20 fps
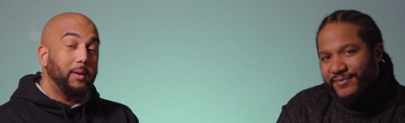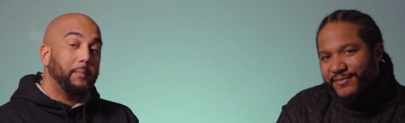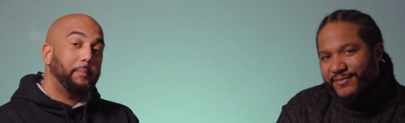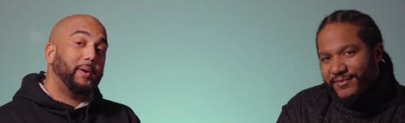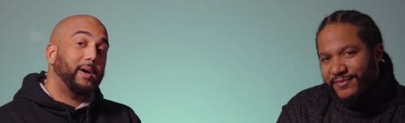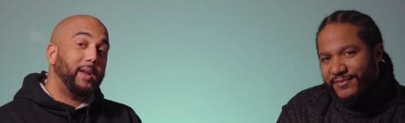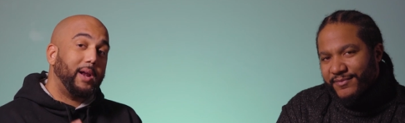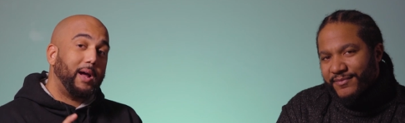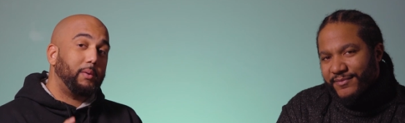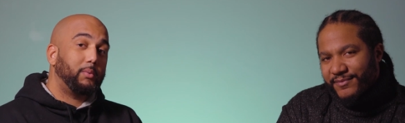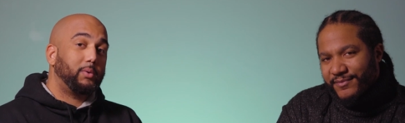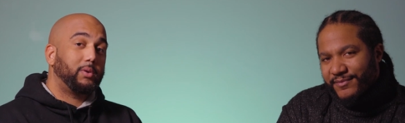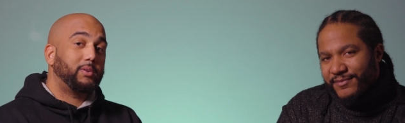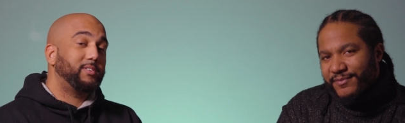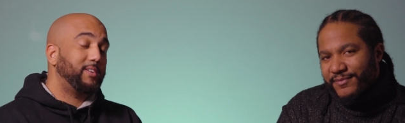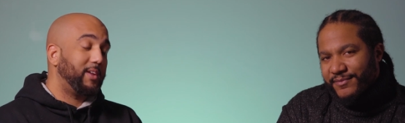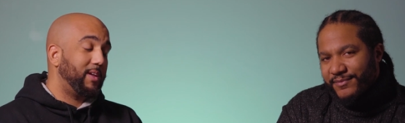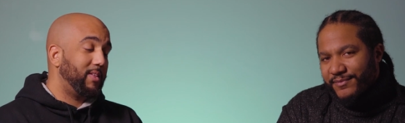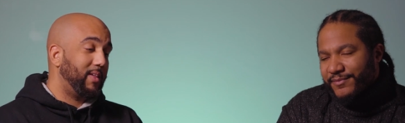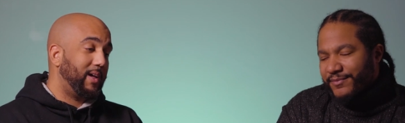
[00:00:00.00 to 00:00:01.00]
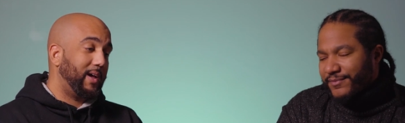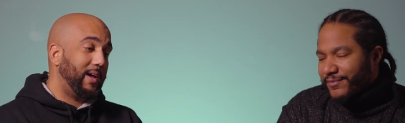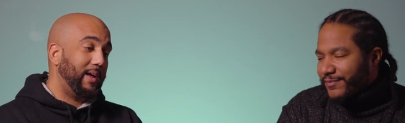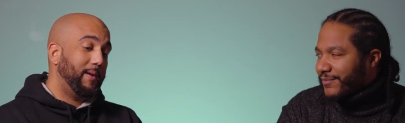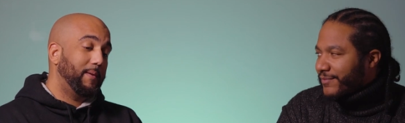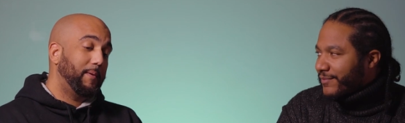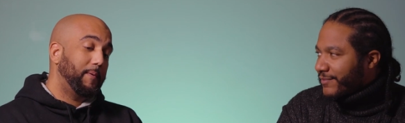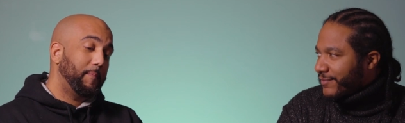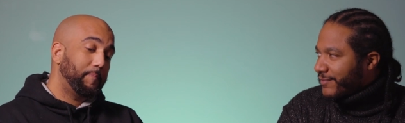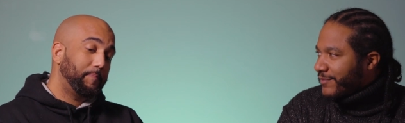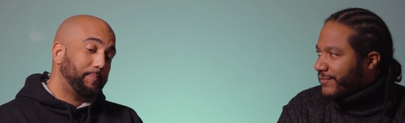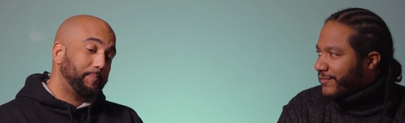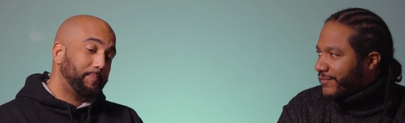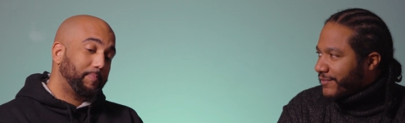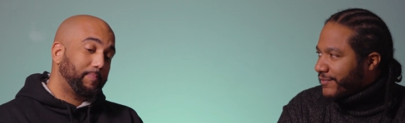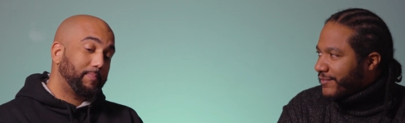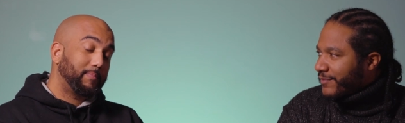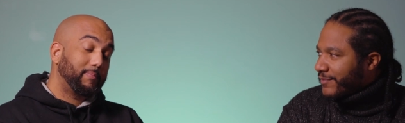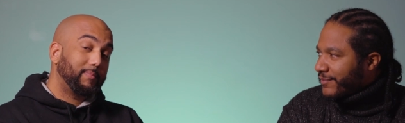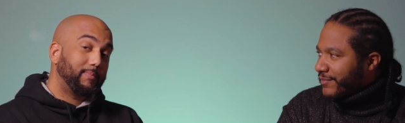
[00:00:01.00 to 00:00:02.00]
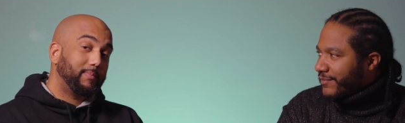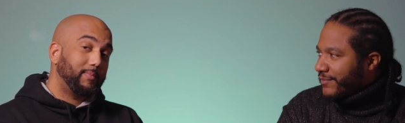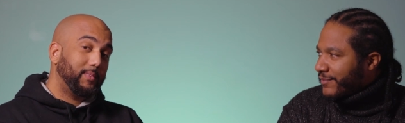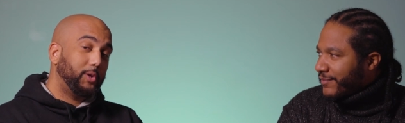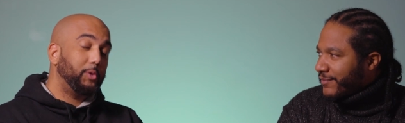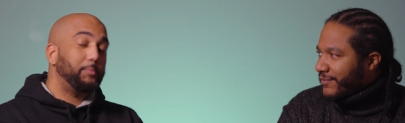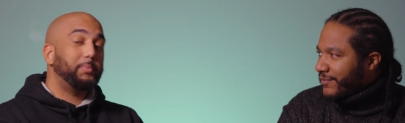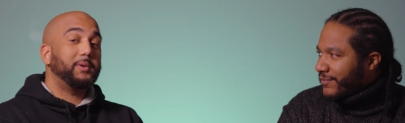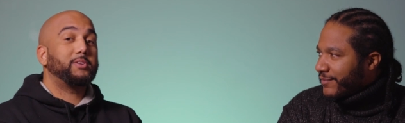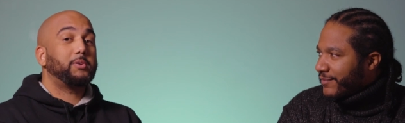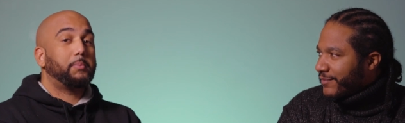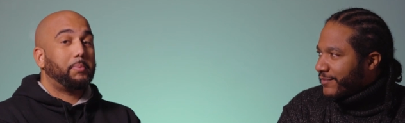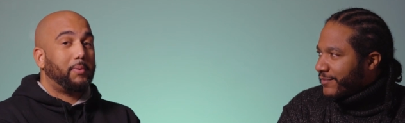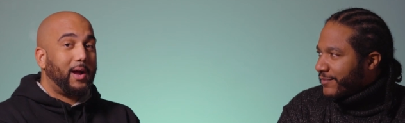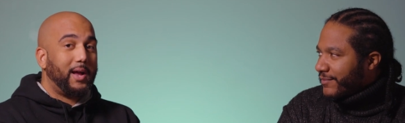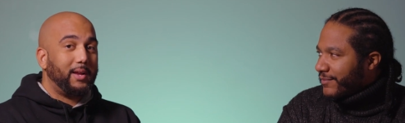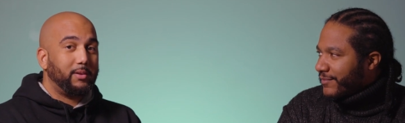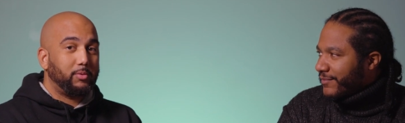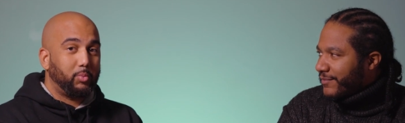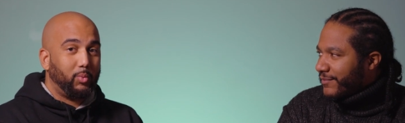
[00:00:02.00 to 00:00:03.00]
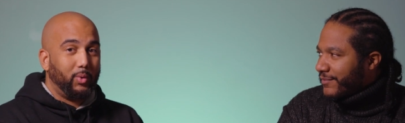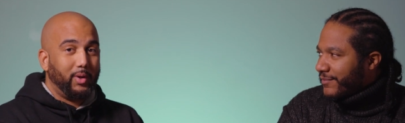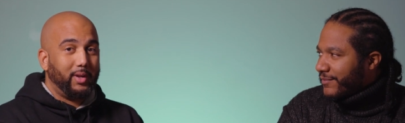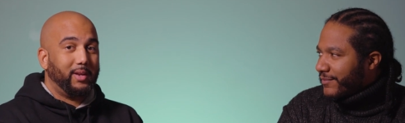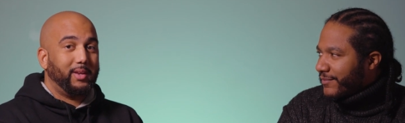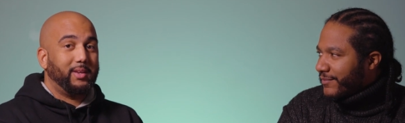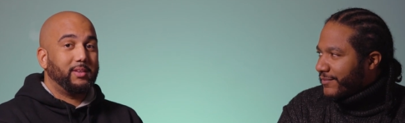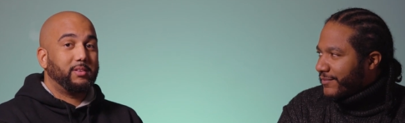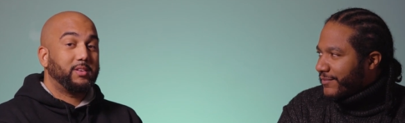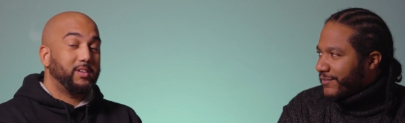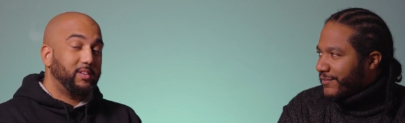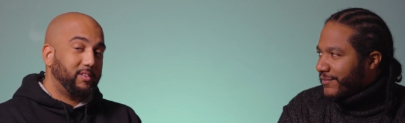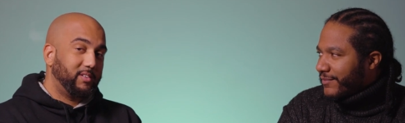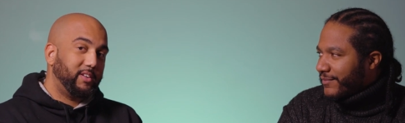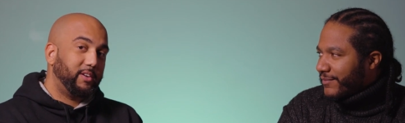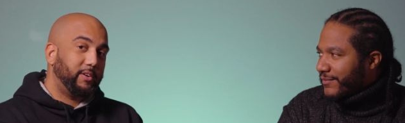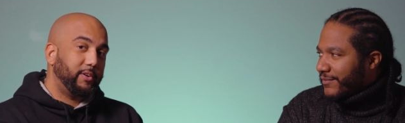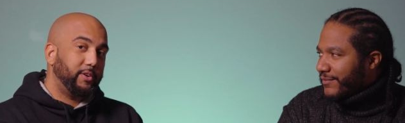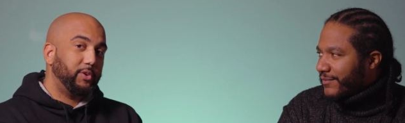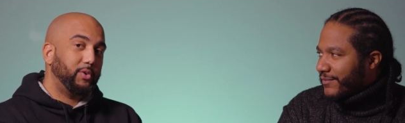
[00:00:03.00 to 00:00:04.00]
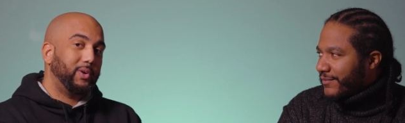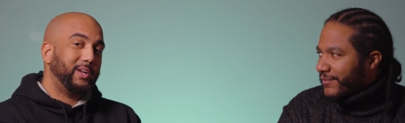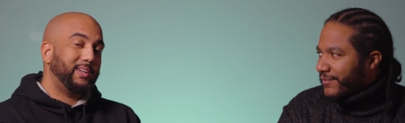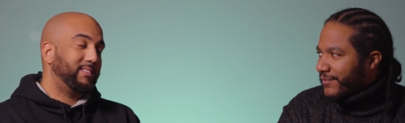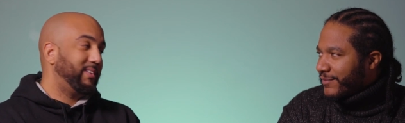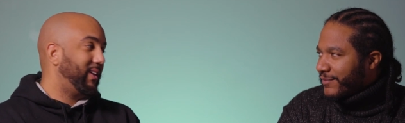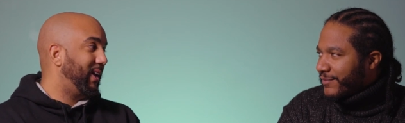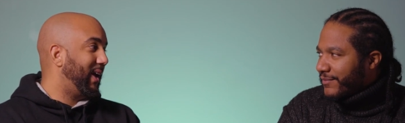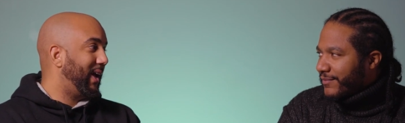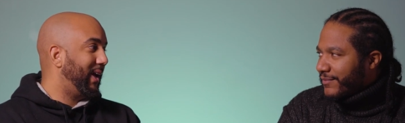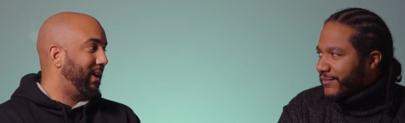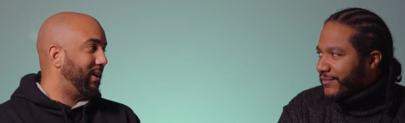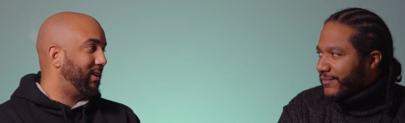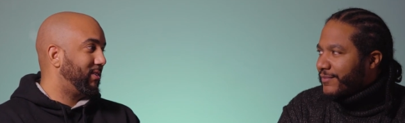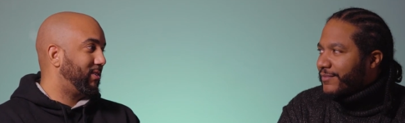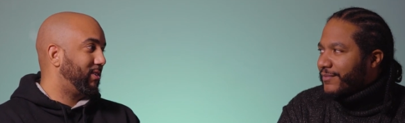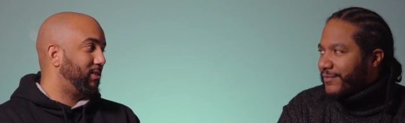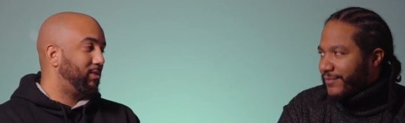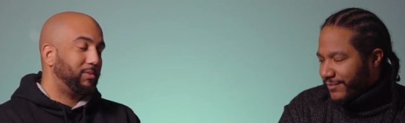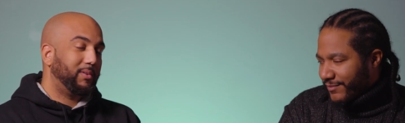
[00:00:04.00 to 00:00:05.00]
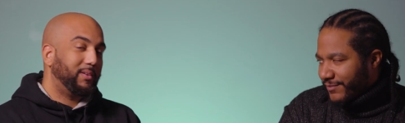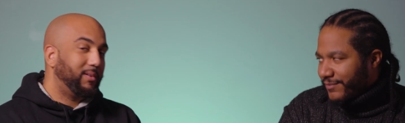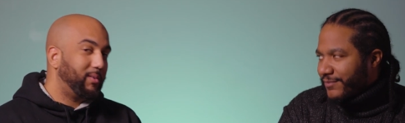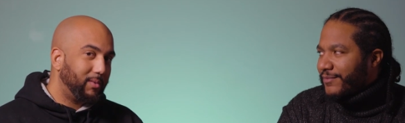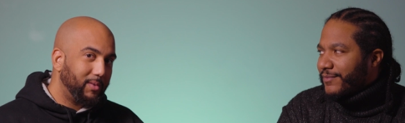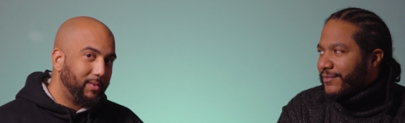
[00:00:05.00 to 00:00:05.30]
Speaker 1: But I will say that you'd be surprised what is considered USDA, because there's